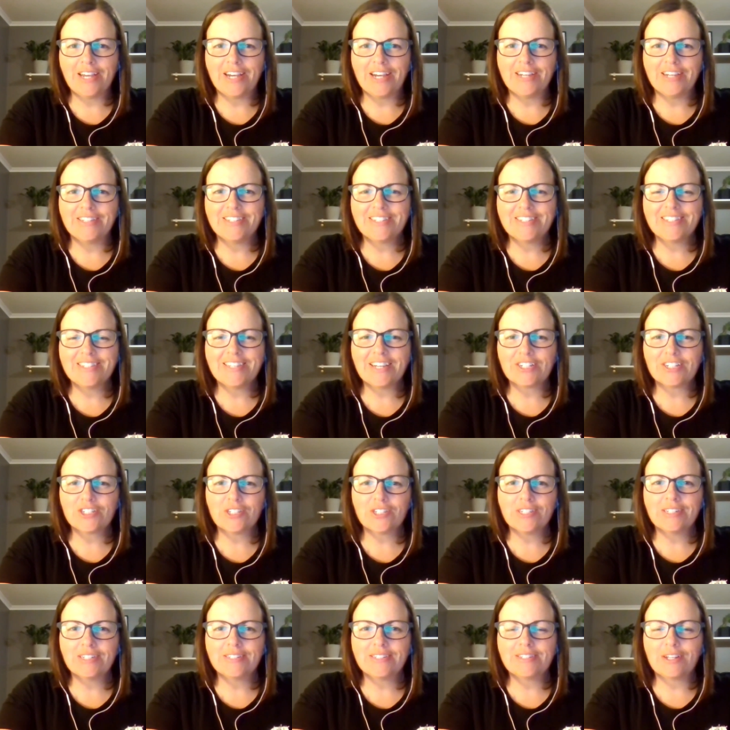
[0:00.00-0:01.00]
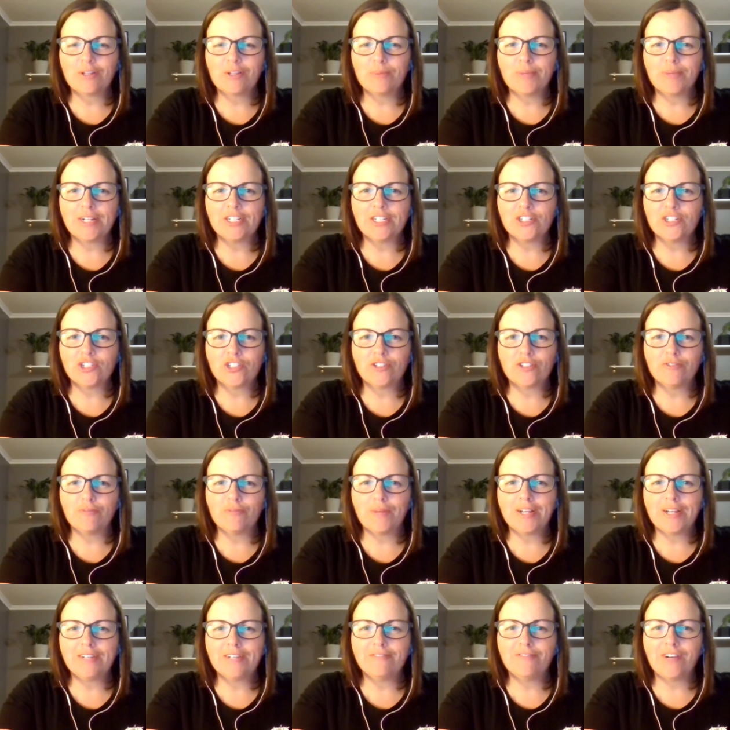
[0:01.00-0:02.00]
Uh, this is actually a celebration of
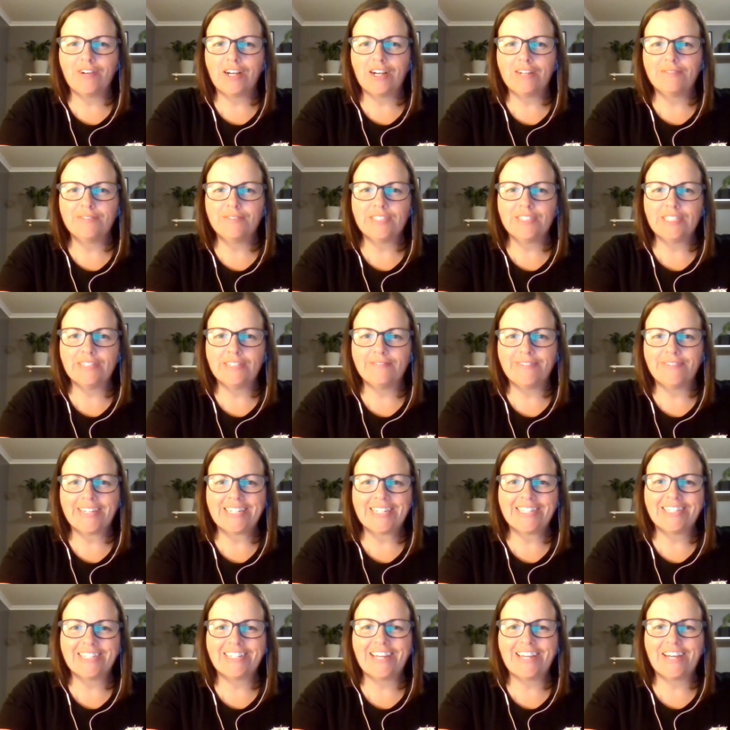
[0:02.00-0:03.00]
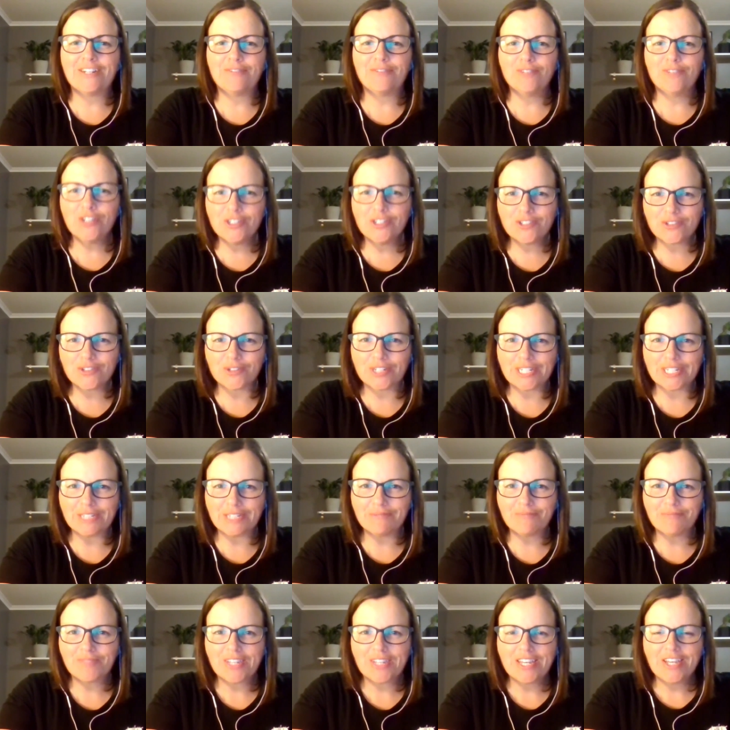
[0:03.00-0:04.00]
my five year vegan
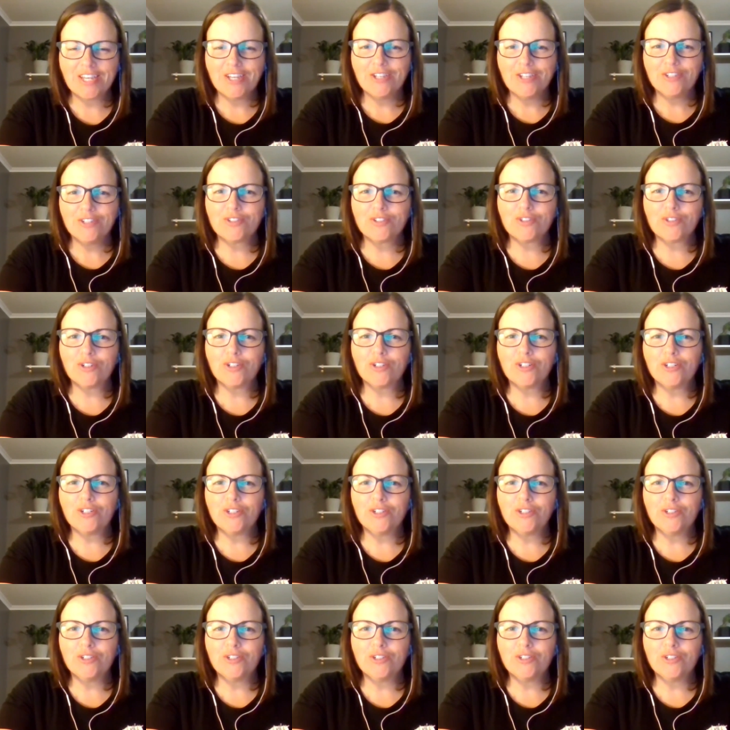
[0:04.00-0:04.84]
anniversary. So,